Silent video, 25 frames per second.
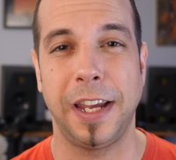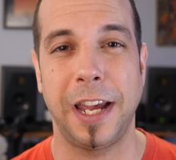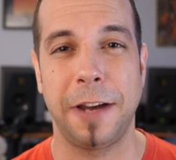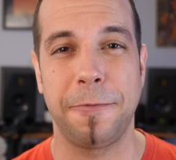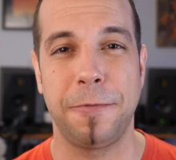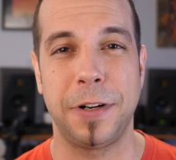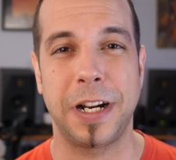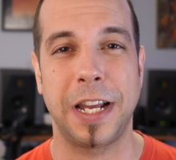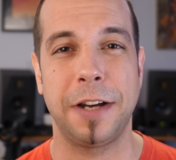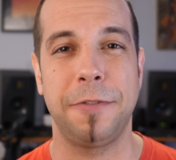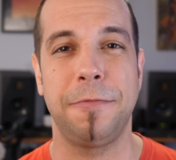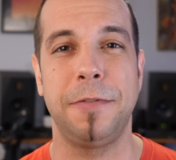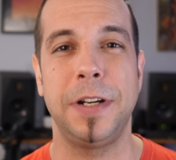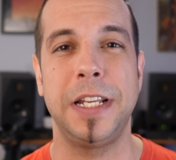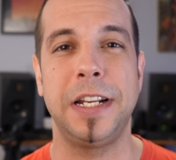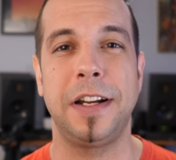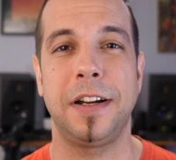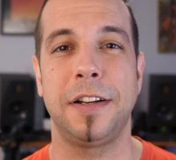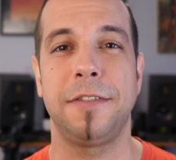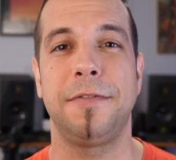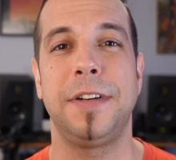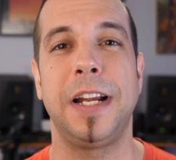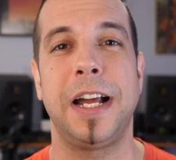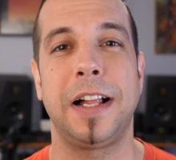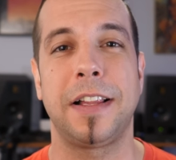And when I went
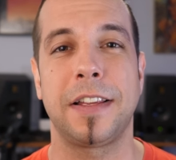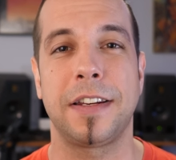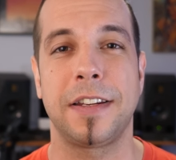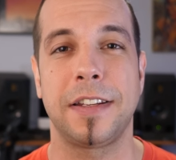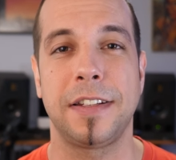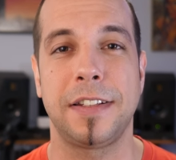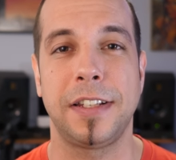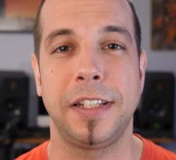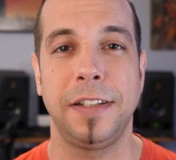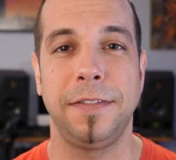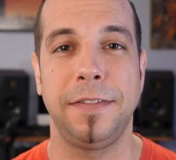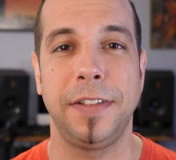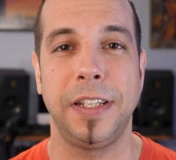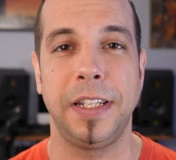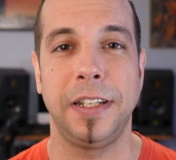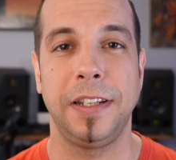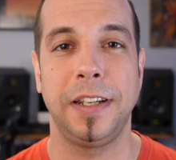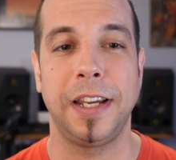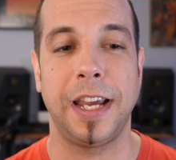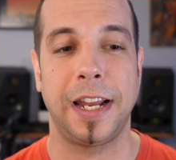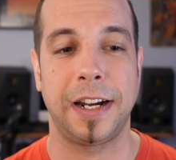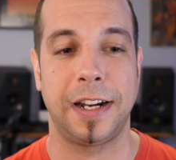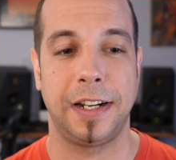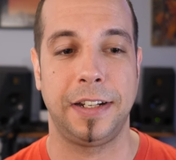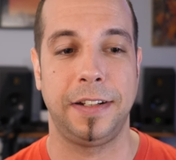on reality
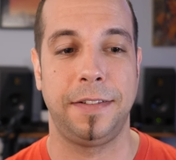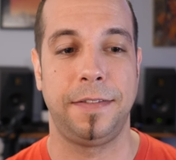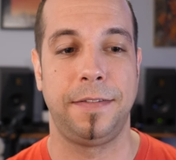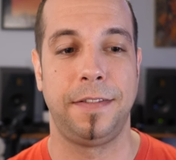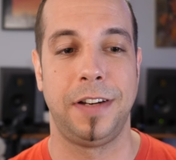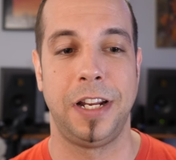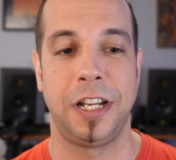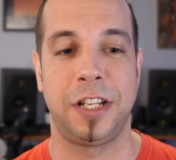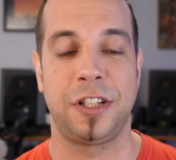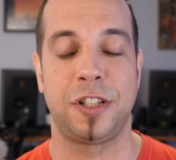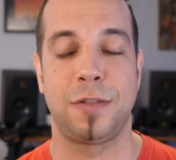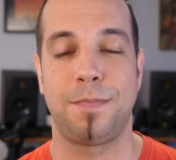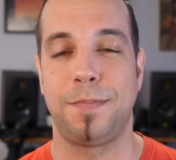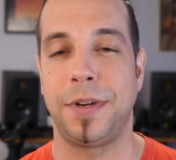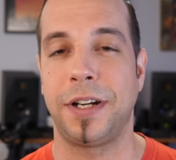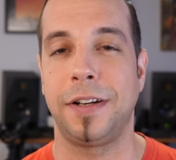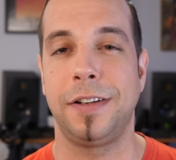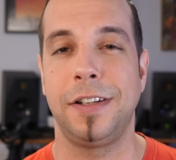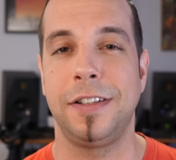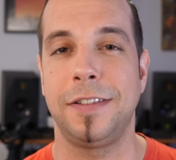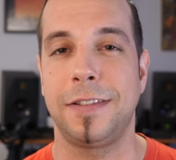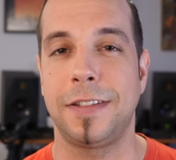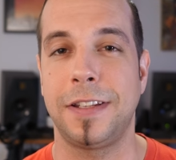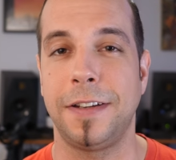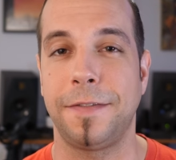TV and I
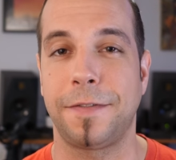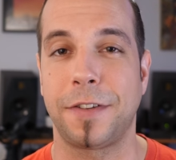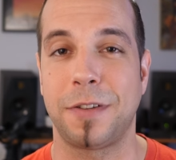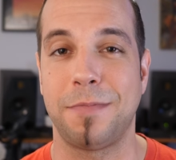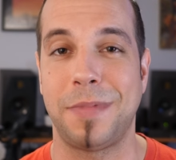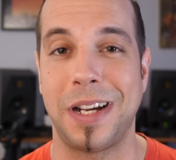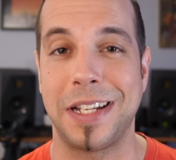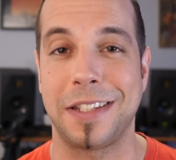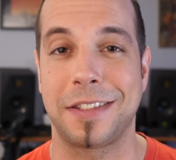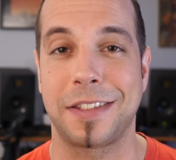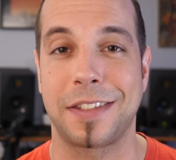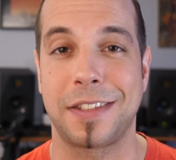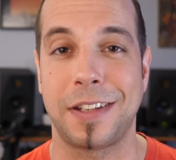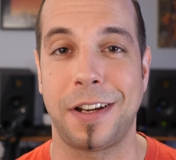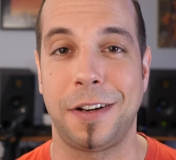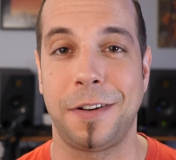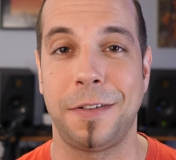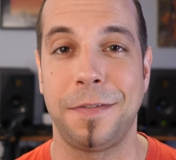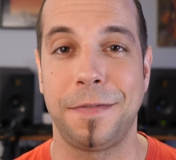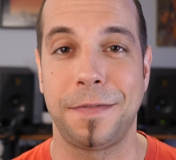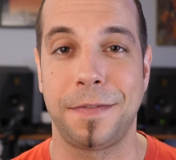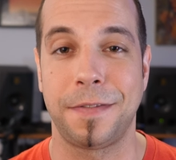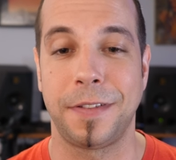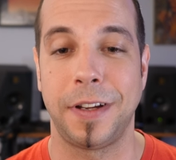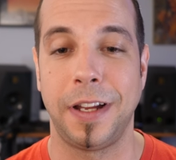experienced it for
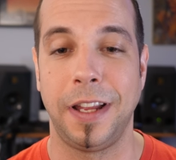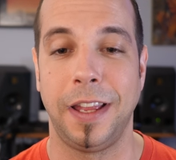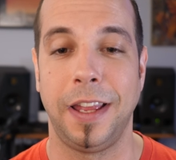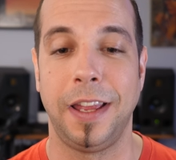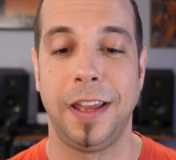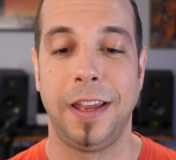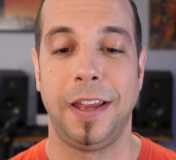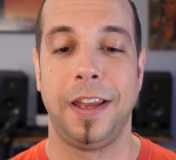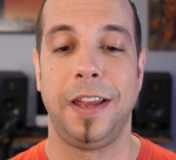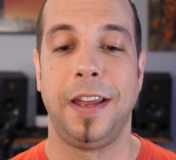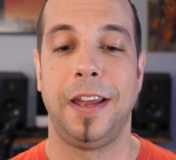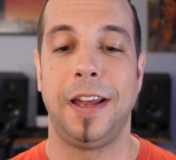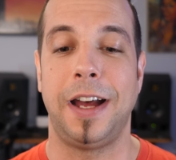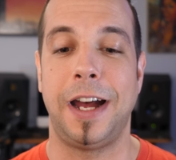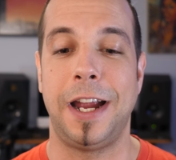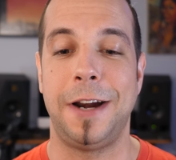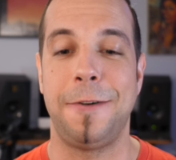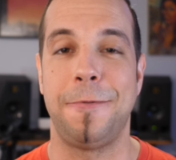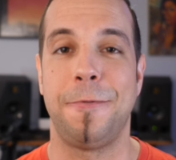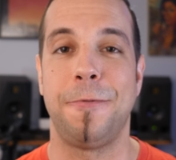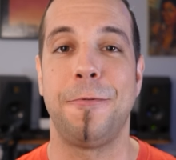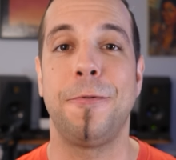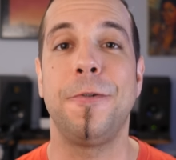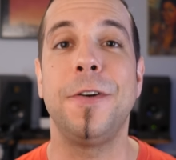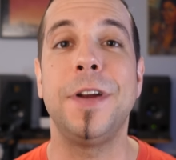myself, I
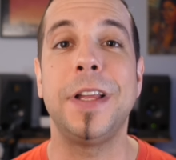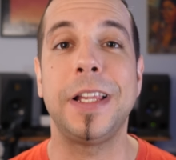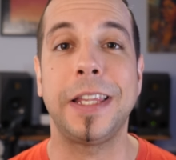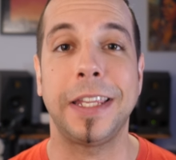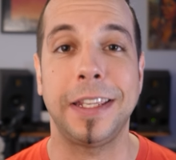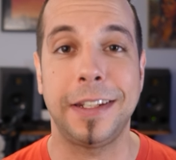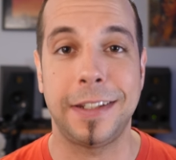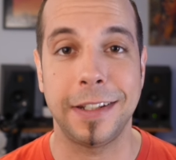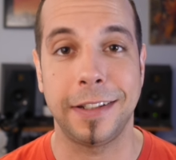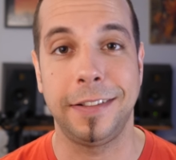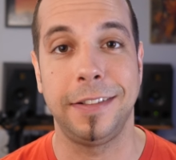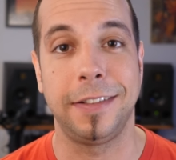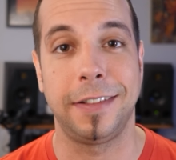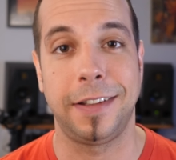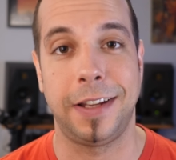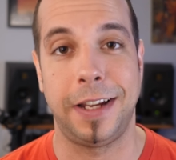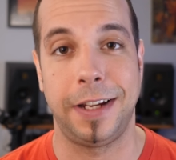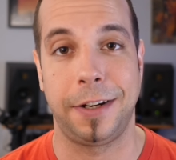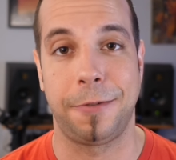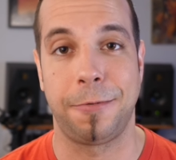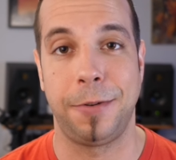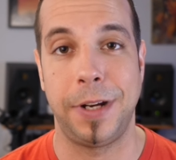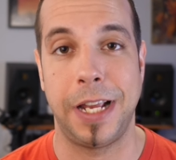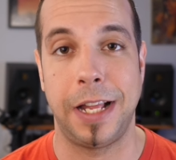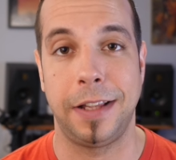really didn't
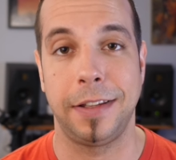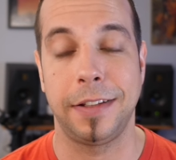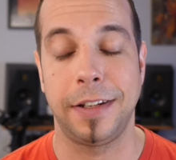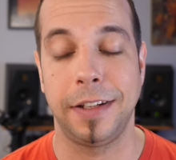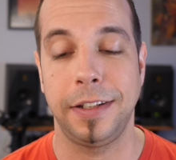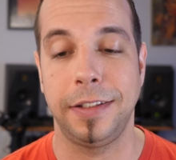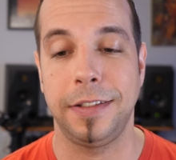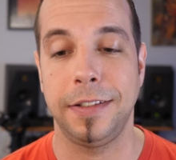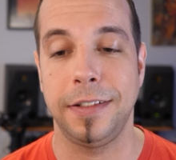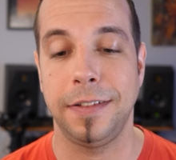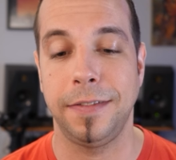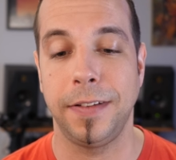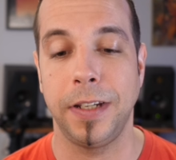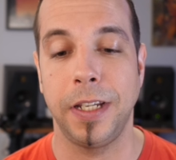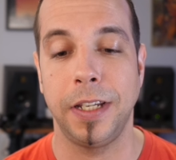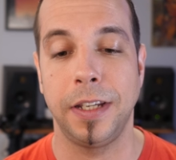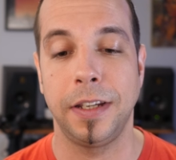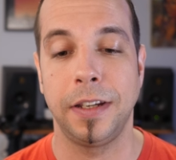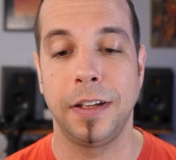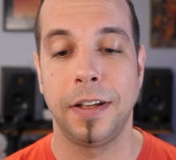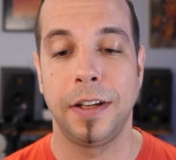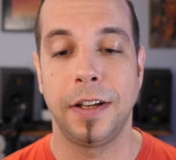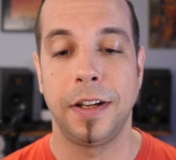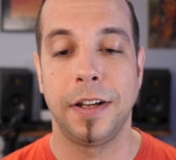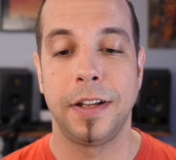like reality TV.